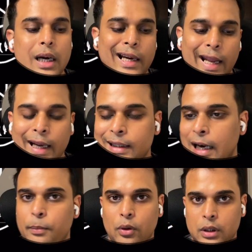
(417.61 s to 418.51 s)
take
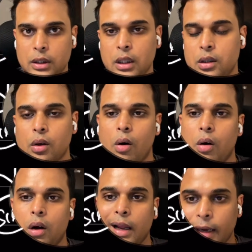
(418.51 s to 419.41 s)
that processes
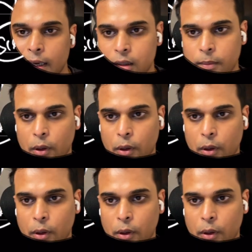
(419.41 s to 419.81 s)
or read the